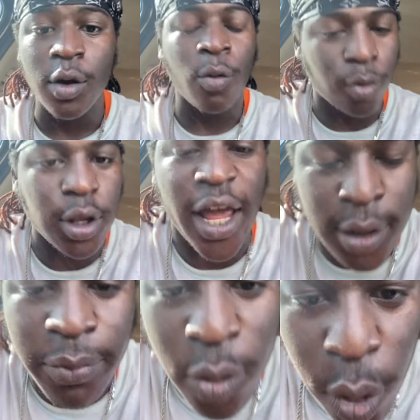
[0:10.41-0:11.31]
who like
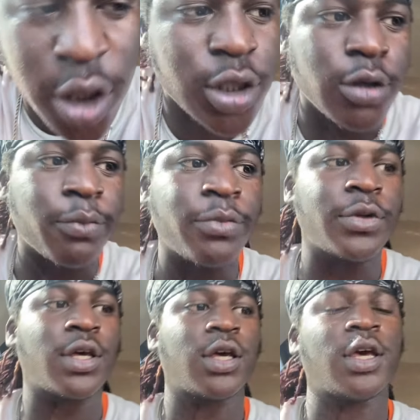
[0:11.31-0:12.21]
to be worshipped.
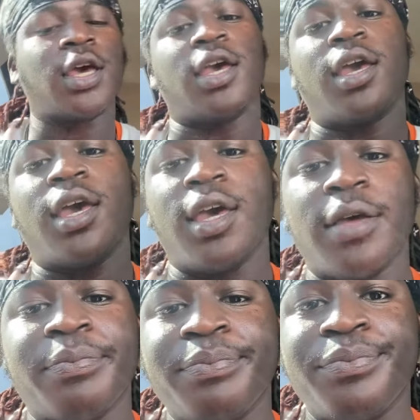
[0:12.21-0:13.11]
And